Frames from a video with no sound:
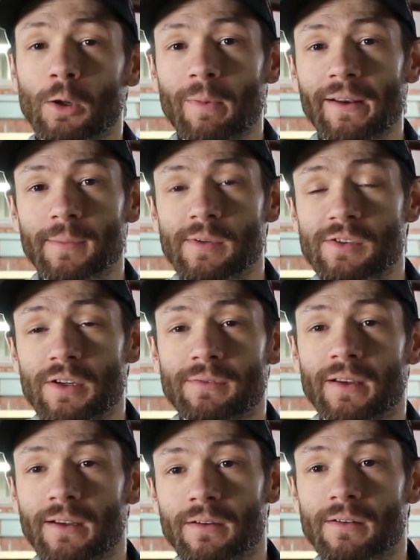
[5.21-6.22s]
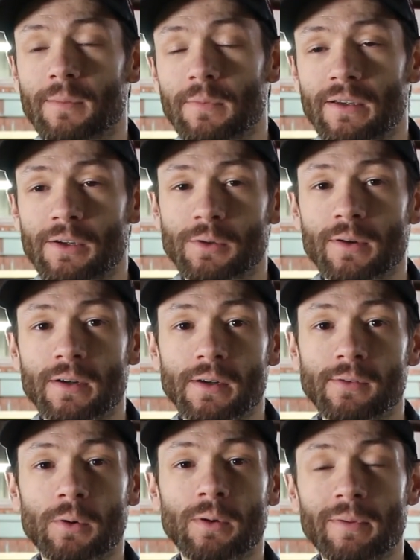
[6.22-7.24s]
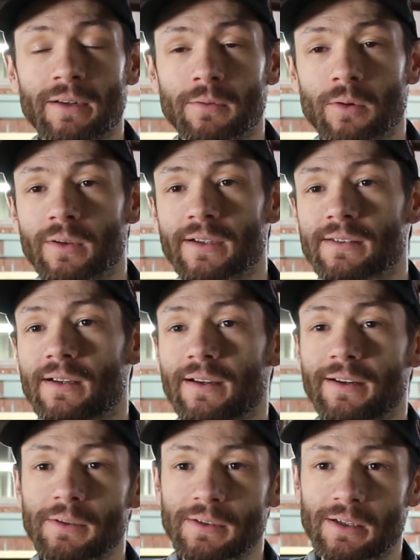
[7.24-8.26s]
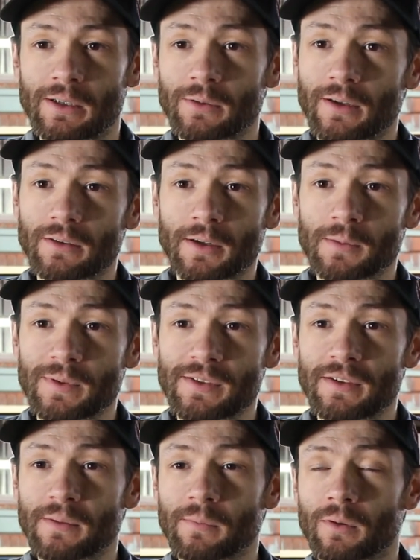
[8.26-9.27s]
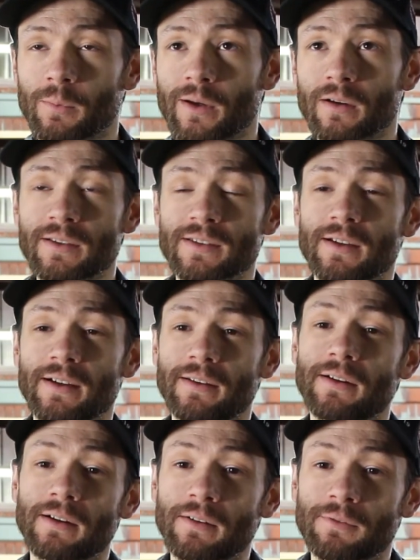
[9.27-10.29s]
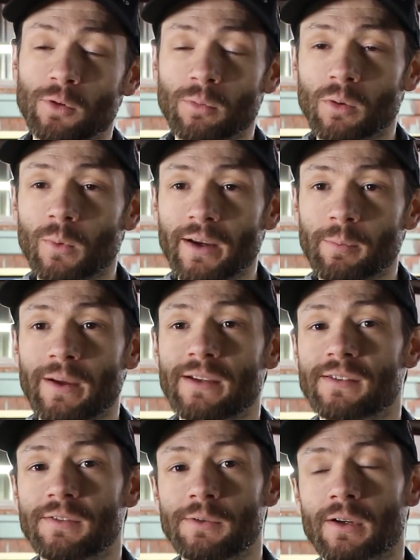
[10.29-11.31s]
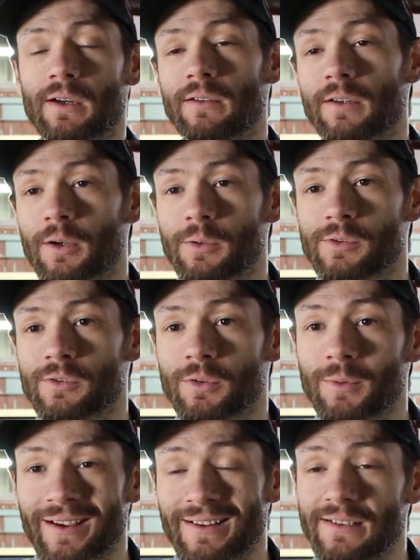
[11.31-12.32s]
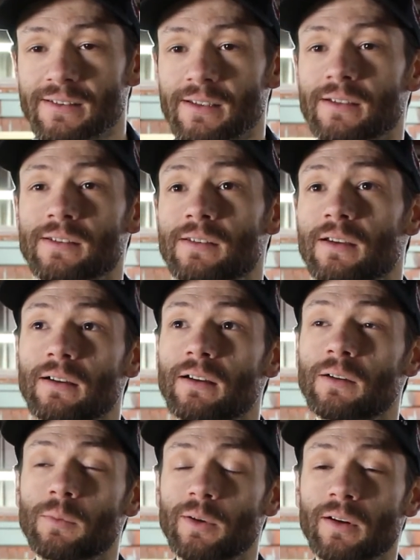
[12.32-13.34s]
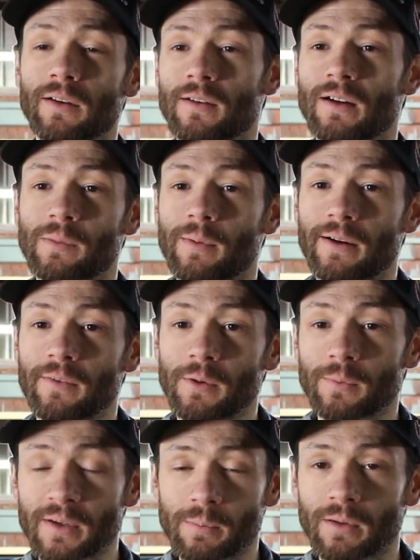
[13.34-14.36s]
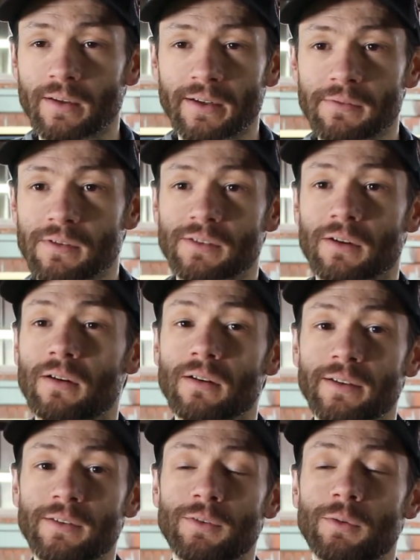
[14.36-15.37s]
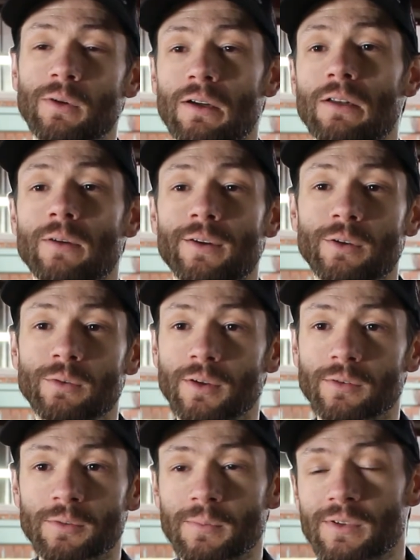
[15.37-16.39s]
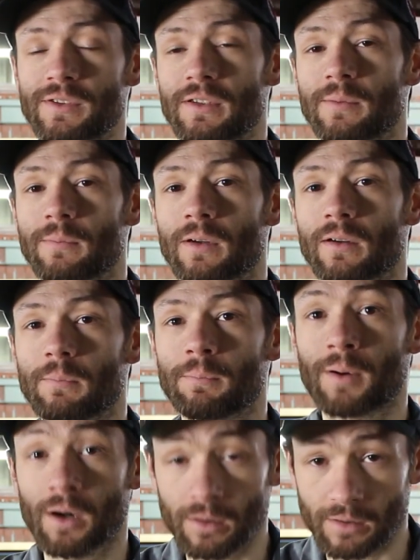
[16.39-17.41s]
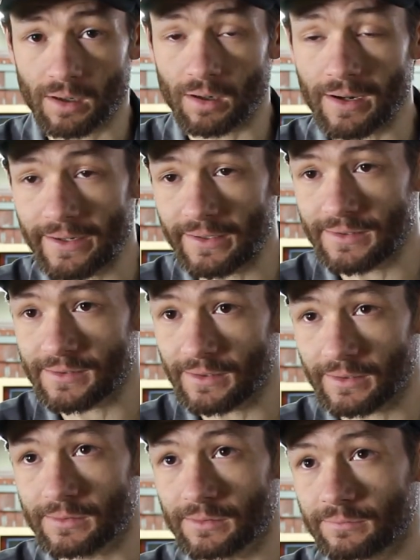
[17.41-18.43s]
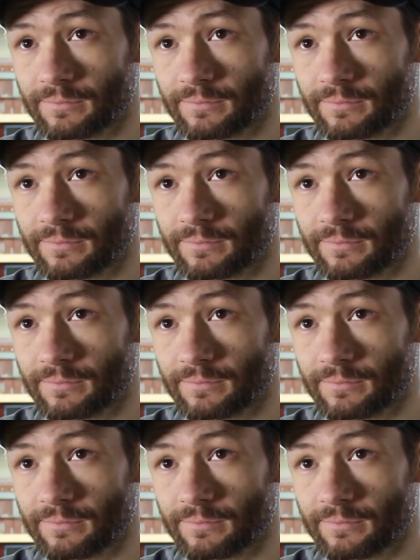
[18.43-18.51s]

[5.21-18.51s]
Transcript: my name is Jeff Taylor. I'm the curator of equipment and rolling stock here at the Colorado Railroad Museum. We are inside former White Pass and Yukon Coach 286. We are going to talk about the rebuilding of this car into Colorado Railroad Museum Parlor Car 86.